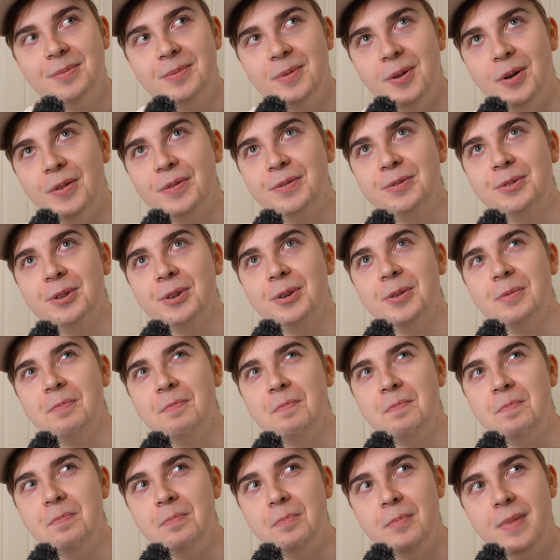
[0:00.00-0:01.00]
of the
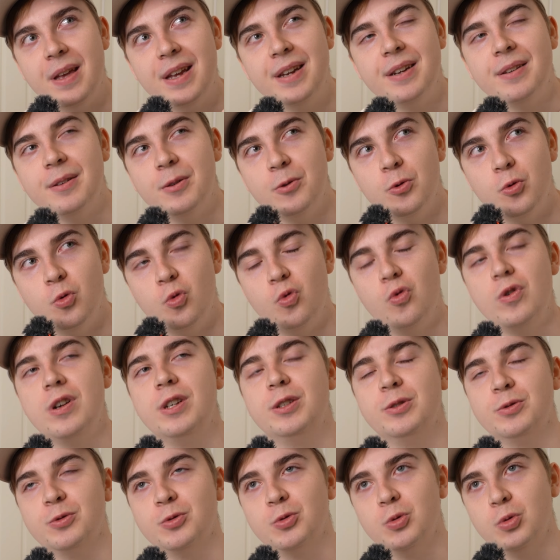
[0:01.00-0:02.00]
main
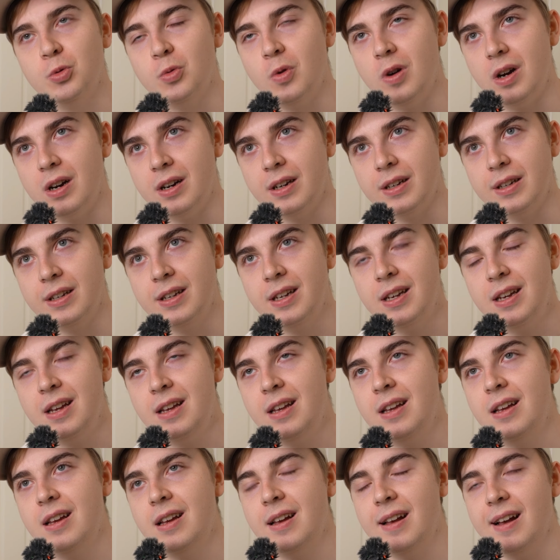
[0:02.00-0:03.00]
reasons why
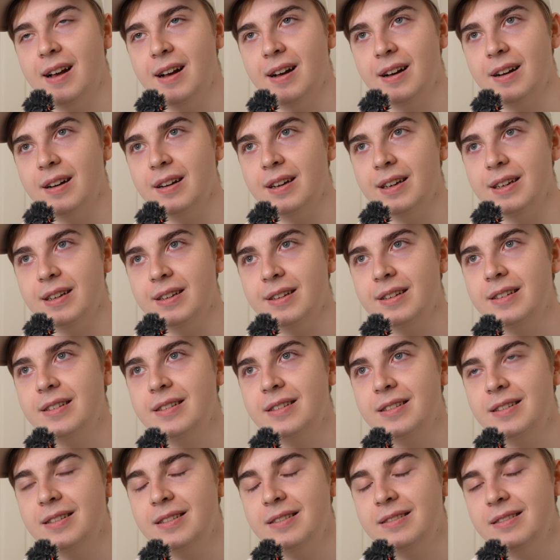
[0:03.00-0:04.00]
I
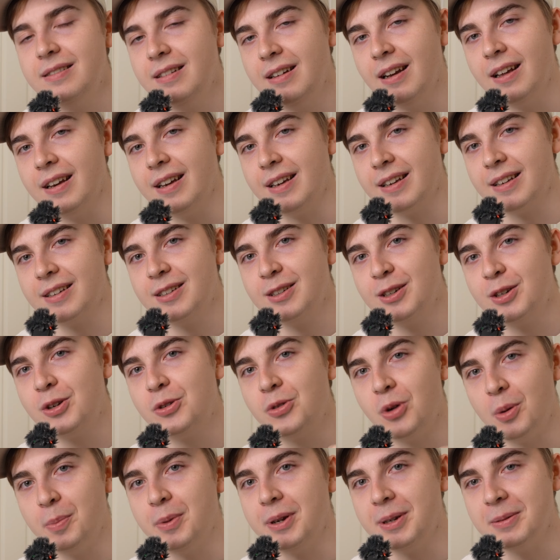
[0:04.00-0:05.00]
like
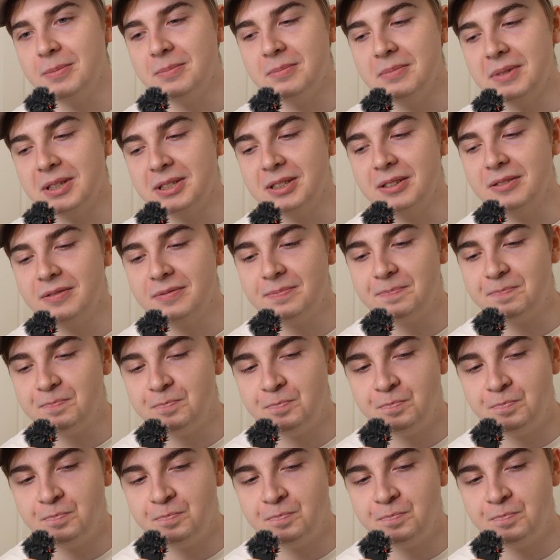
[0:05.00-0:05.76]
cropping myself.